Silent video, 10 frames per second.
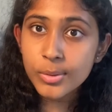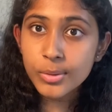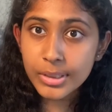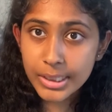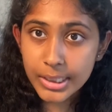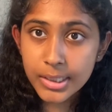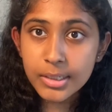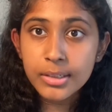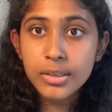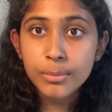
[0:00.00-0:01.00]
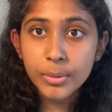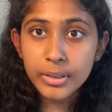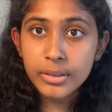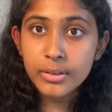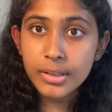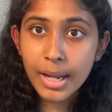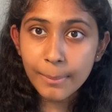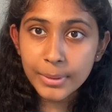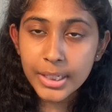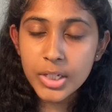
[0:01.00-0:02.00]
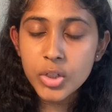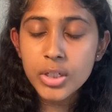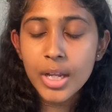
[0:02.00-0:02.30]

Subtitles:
need to put into that application,